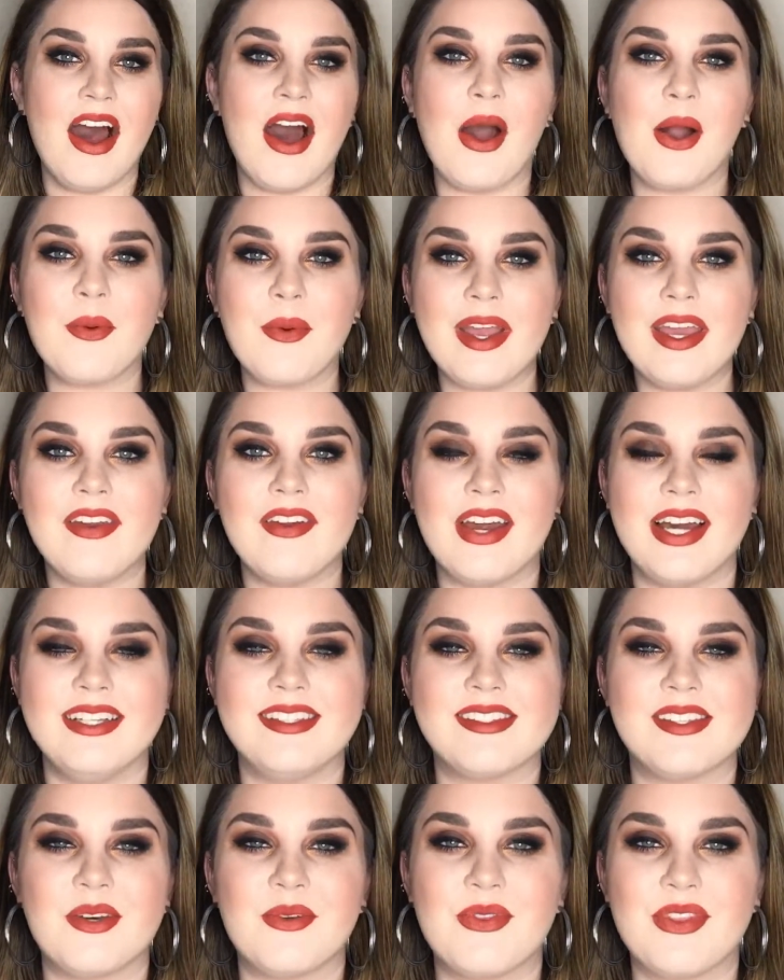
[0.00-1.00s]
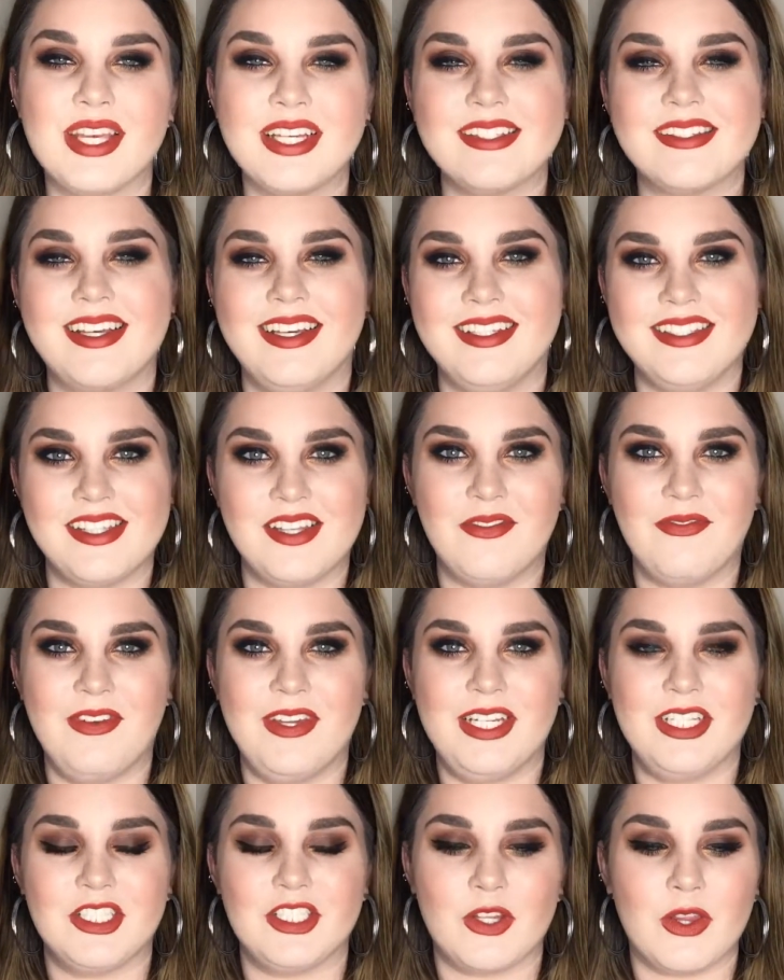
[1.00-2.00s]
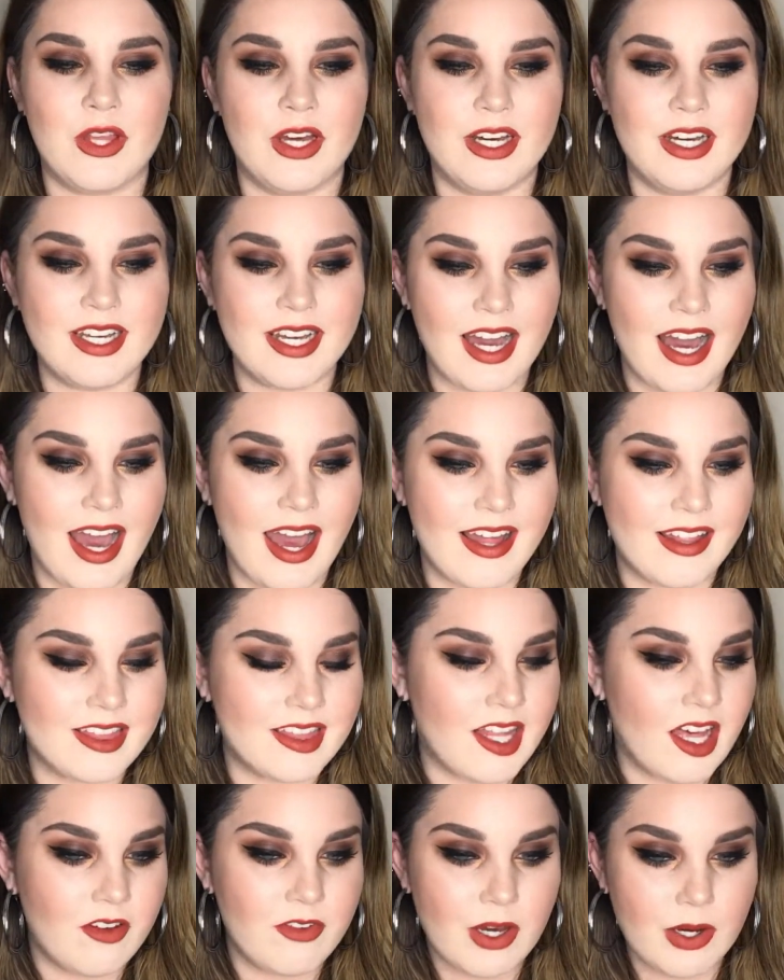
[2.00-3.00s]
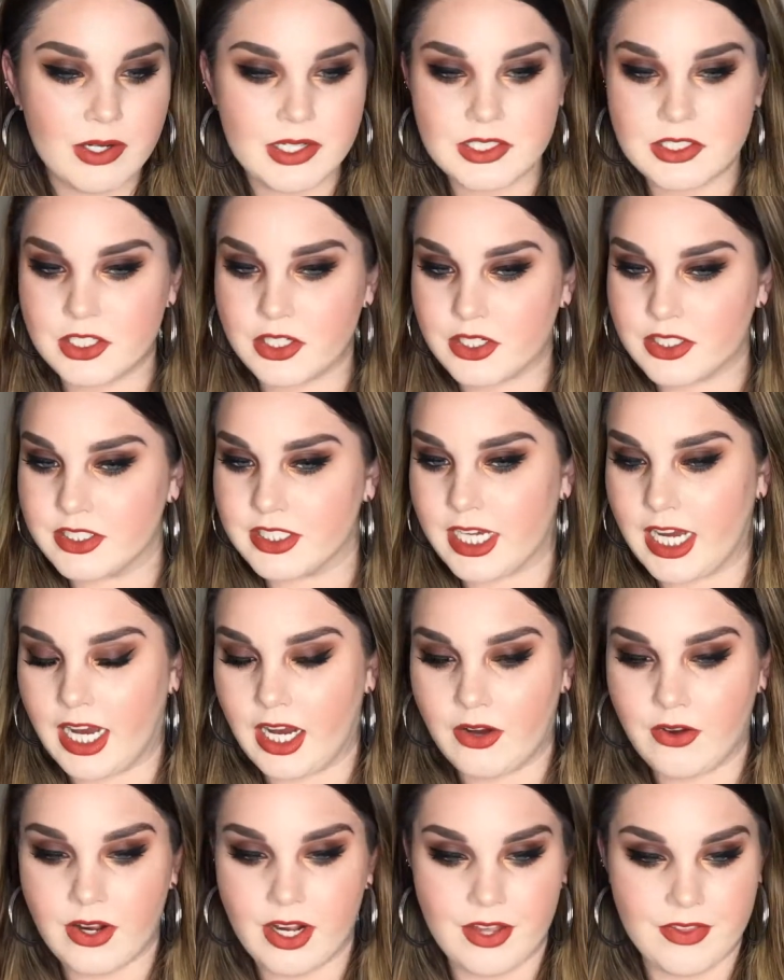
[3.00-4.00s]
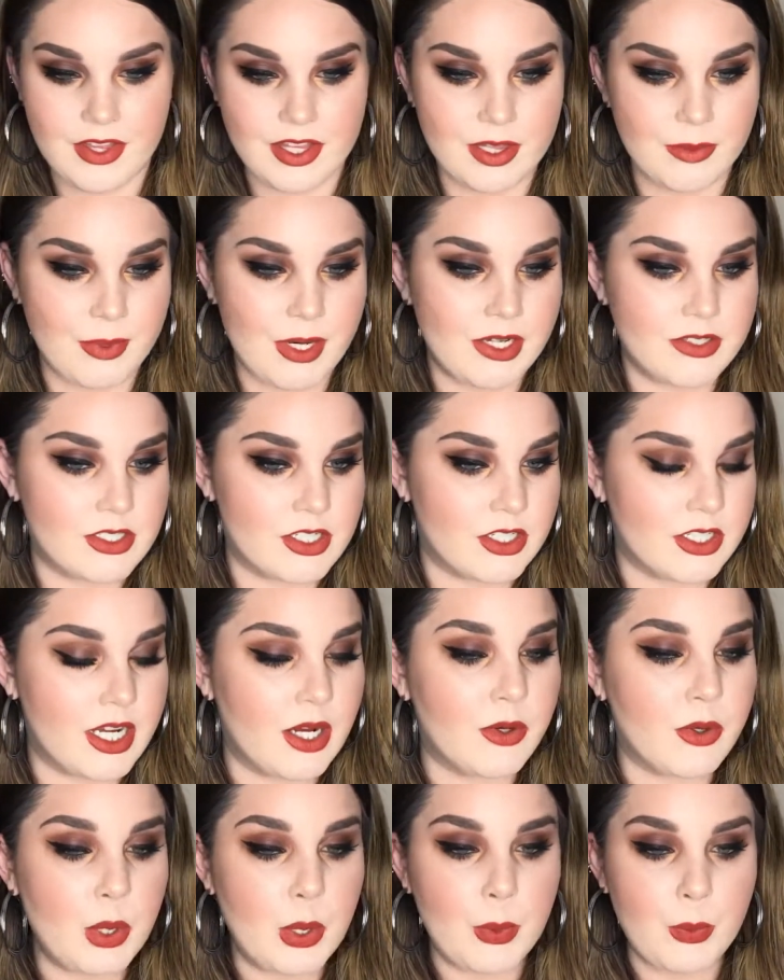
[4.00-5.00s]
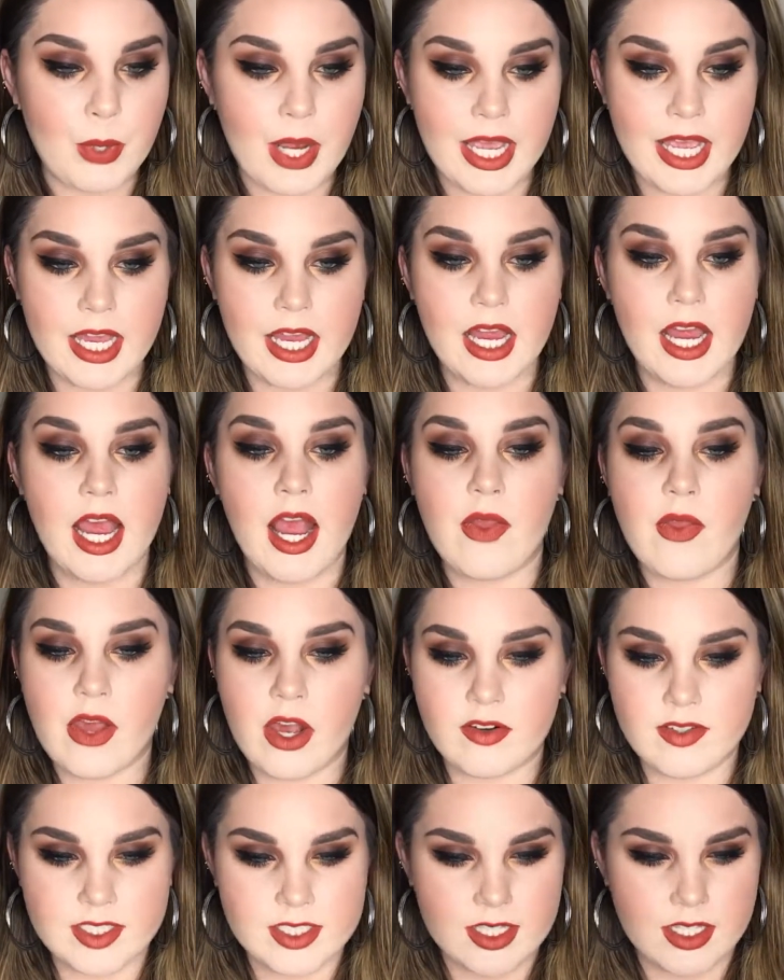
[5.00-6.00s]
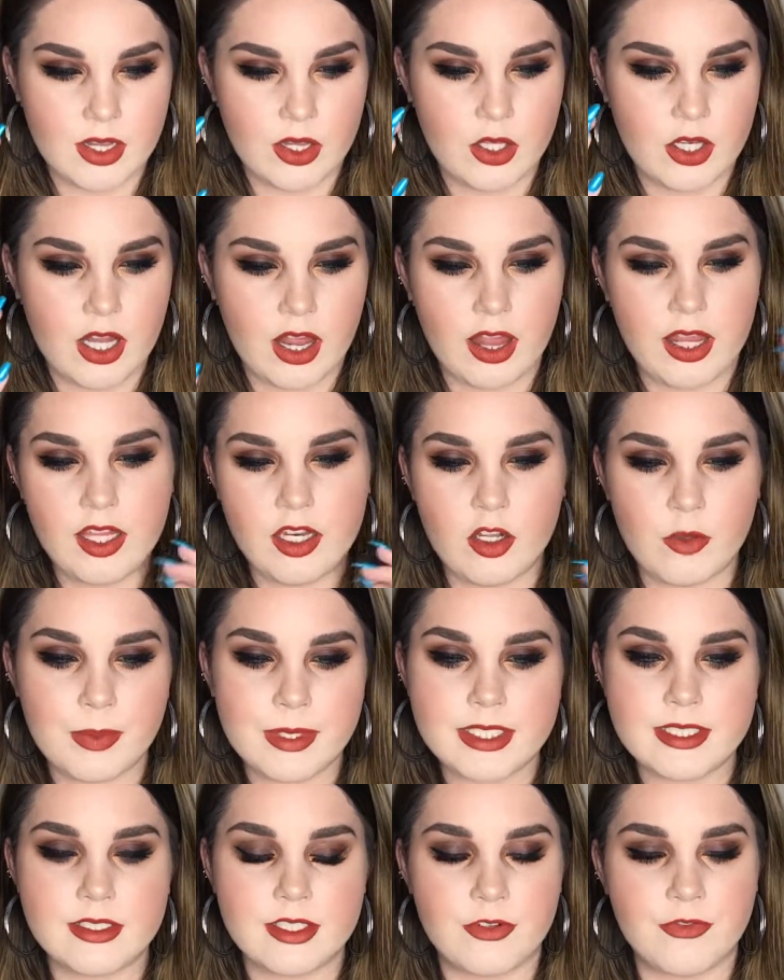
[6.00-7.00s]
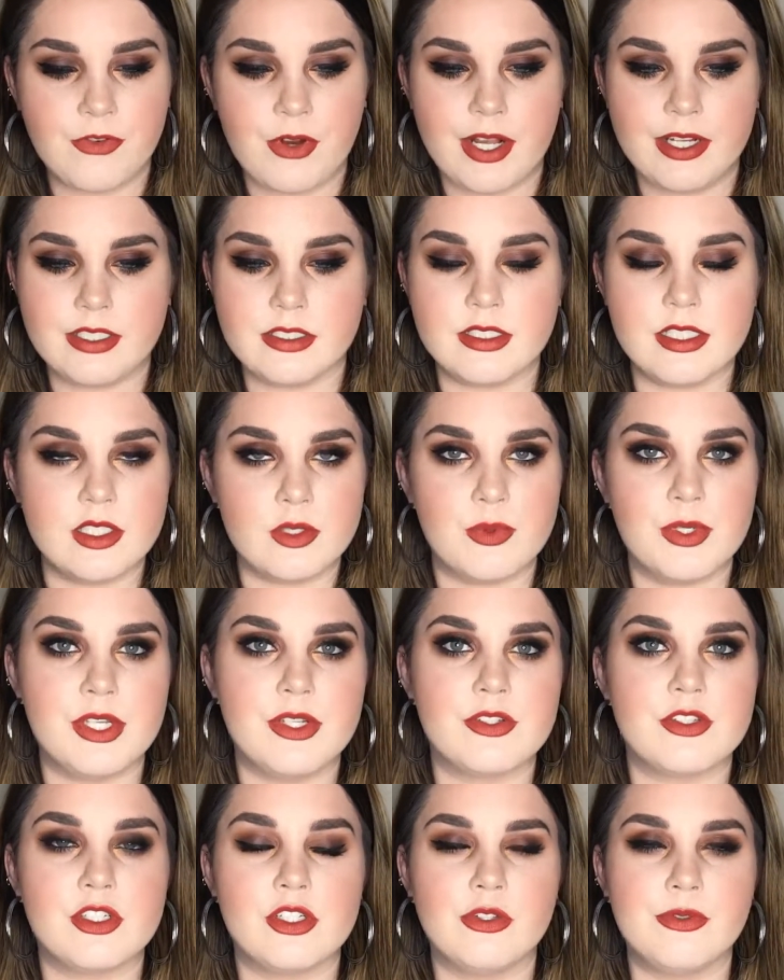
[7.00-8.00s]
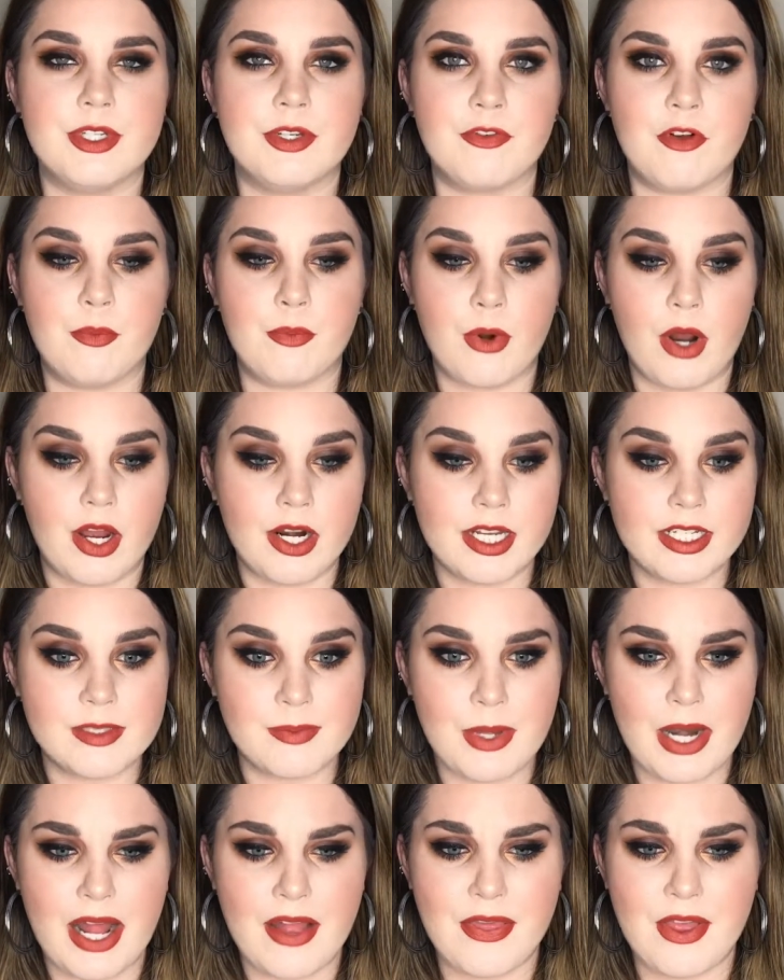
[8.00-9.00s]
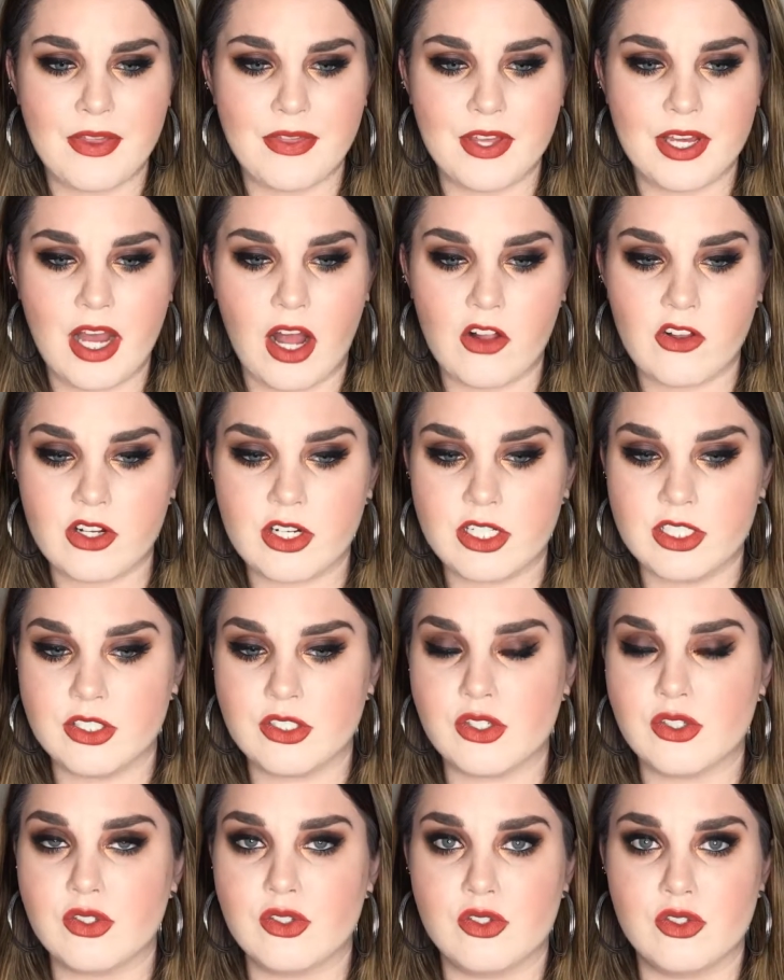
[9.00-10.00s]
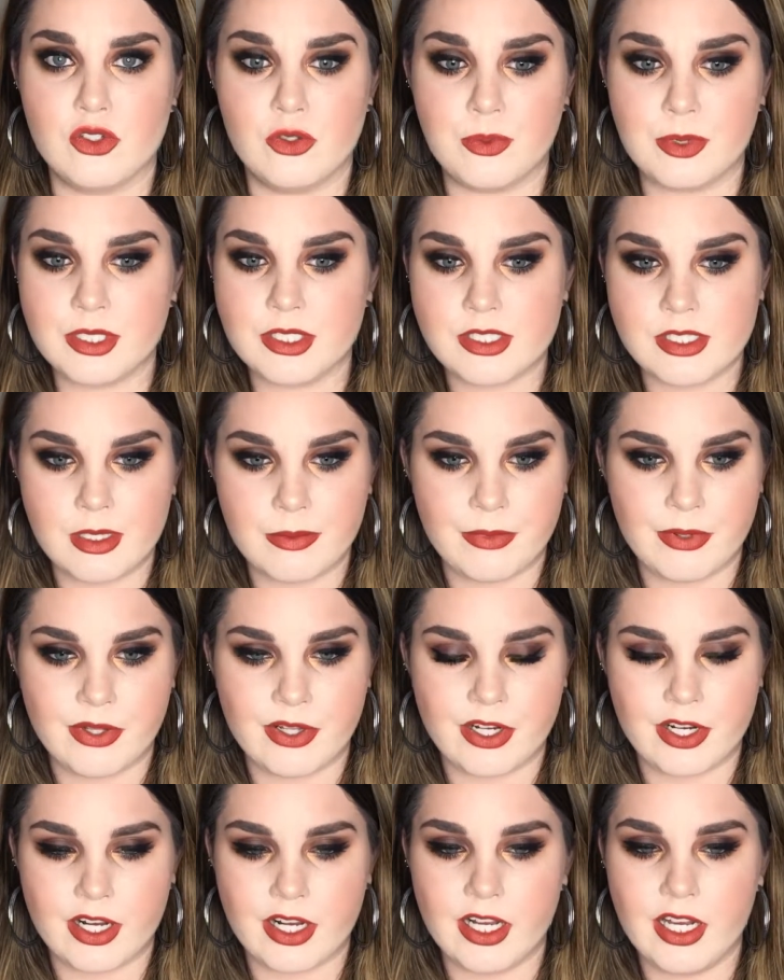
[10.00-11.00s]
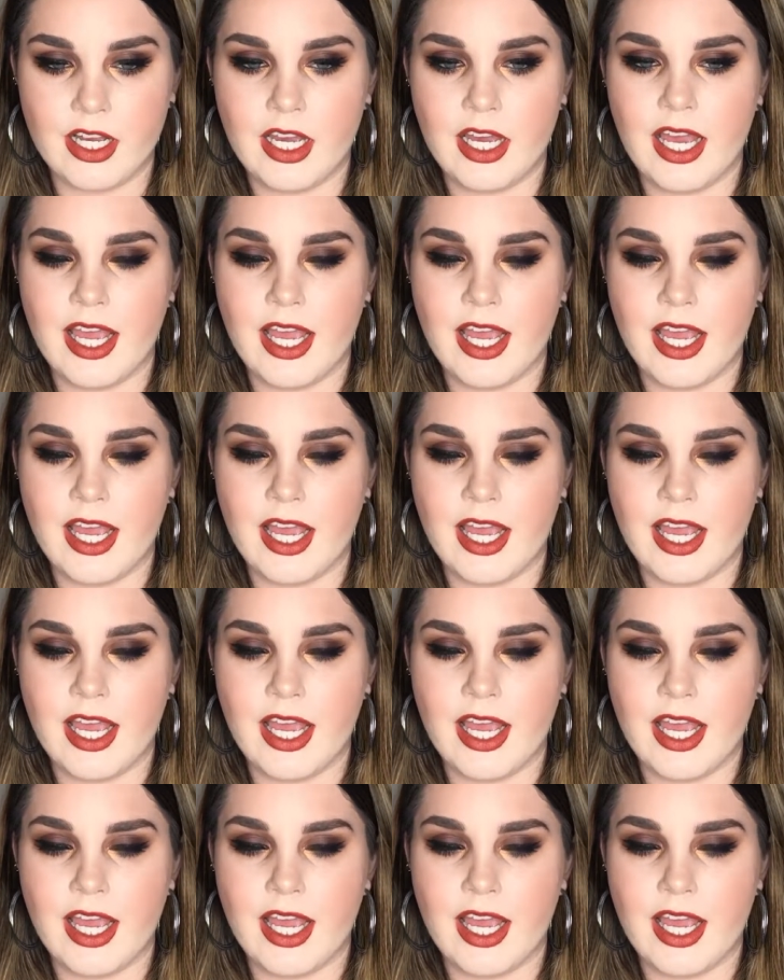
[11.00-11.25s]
Alright you guys, so this is the finished look. I love how it turned out. I think the brows turned out great. They obviously look a little bit different since we used 2 different products, but I think the color is super similar.